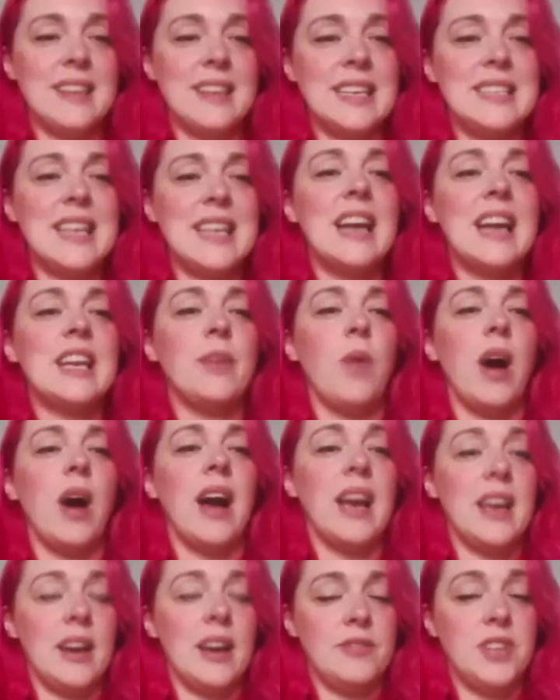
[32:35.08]
exactly what
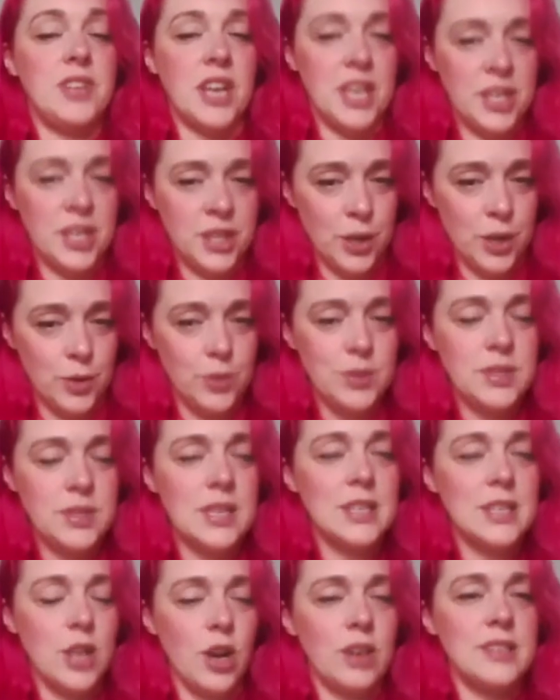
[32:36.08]
I have diagnosed
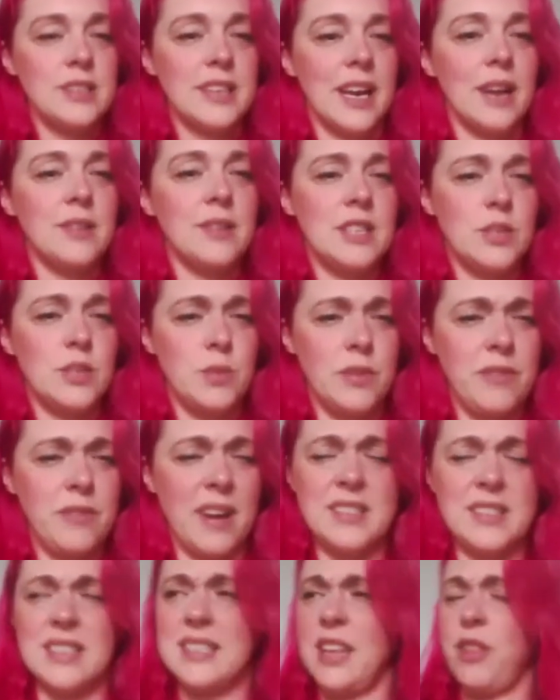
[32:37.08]
since lockdown,
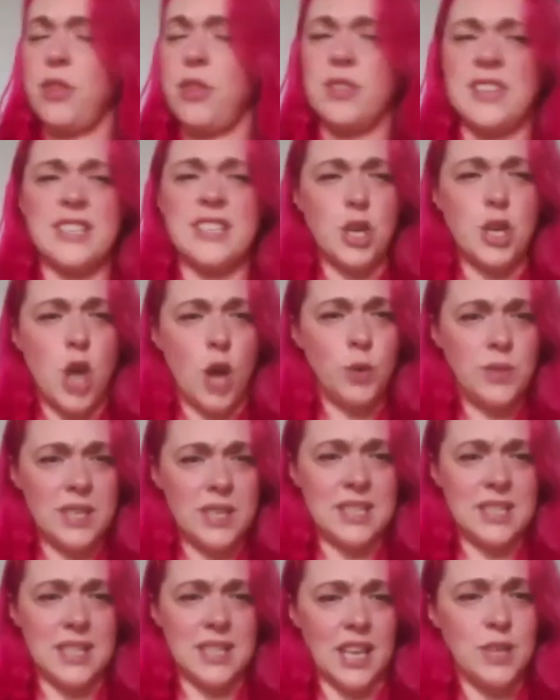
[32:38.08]
since I
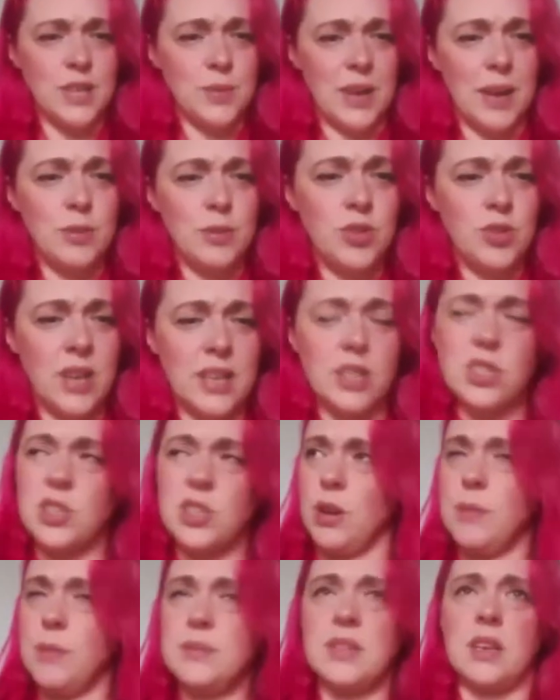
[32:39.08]
noticed this when I was trying to
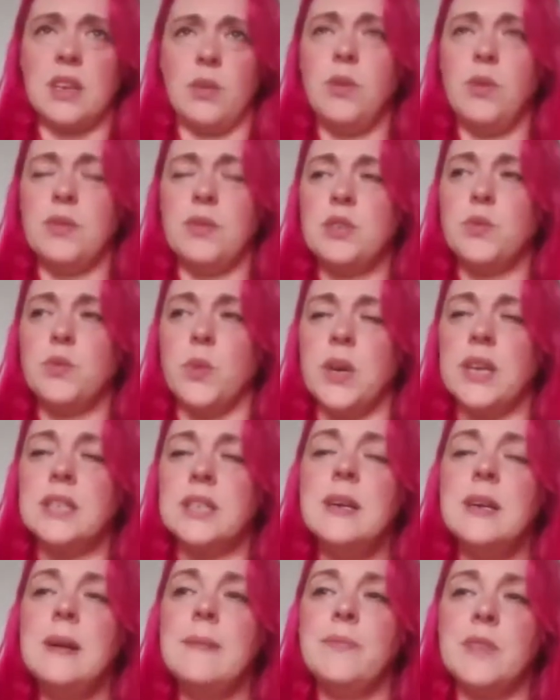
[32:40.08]
school. I was thinking, oh, this is weird.
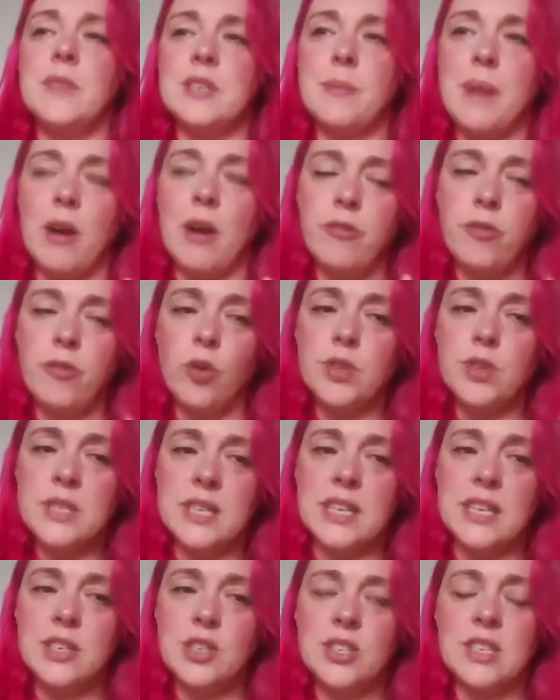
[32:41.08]
There's about 4
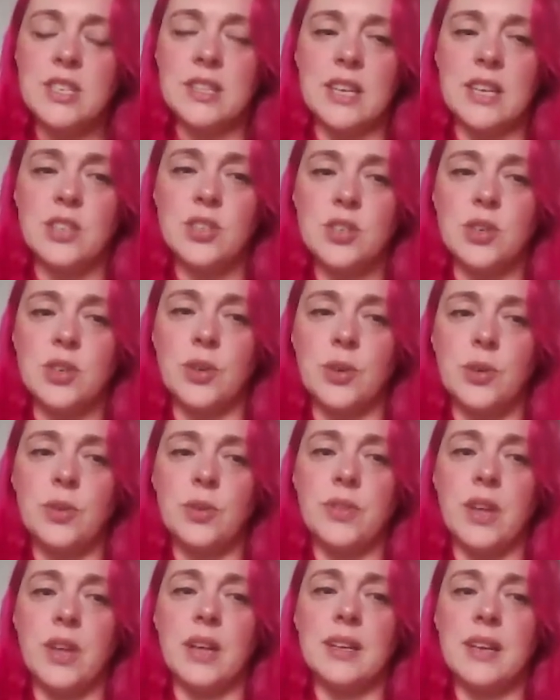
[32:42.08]
teachers in that school
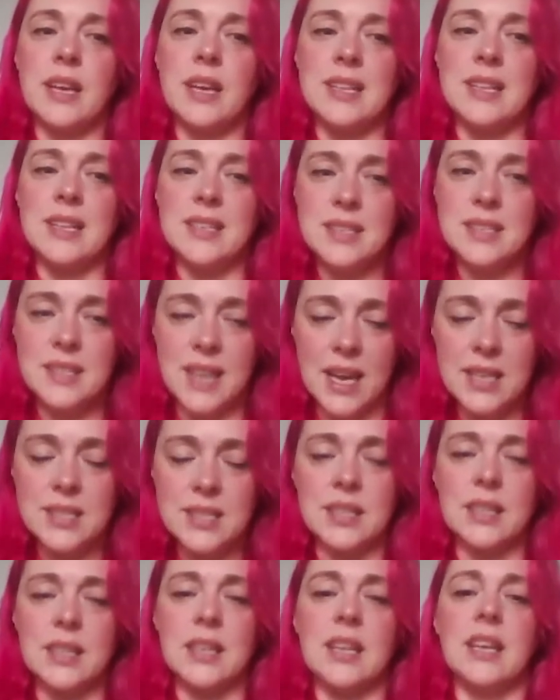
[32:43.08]
that
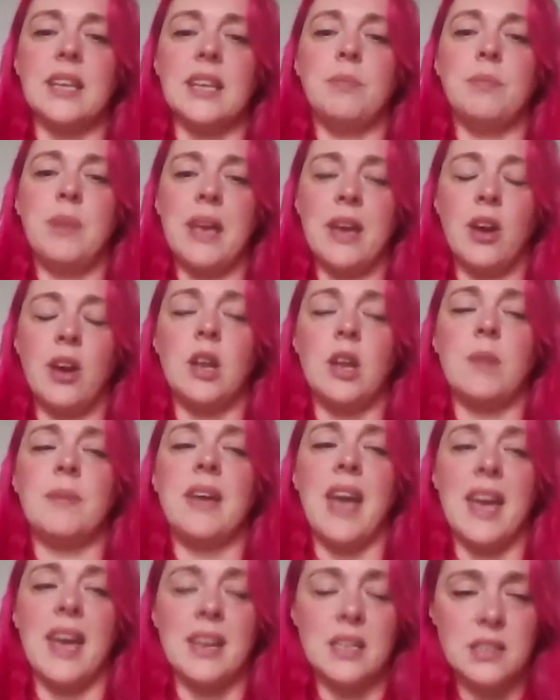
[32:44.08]
incessantly pick on him,
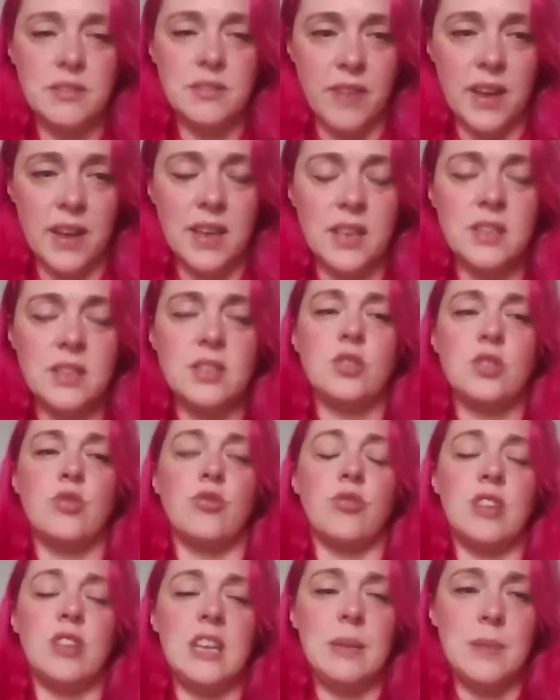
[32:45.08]
get in his face,
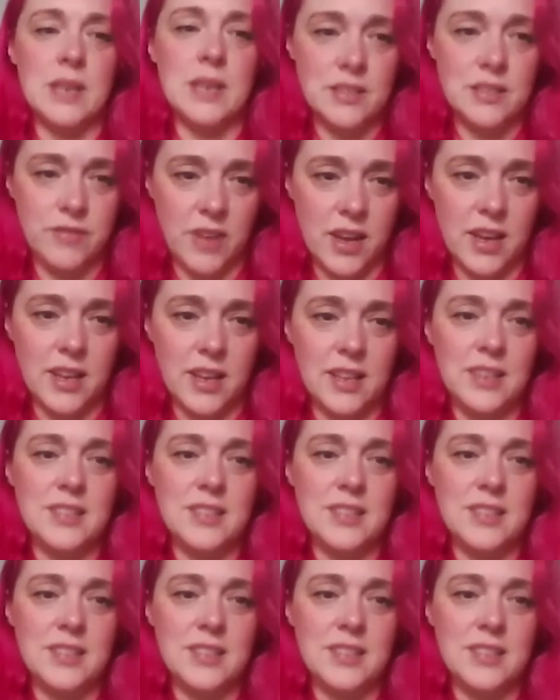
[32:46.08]
scream in his face.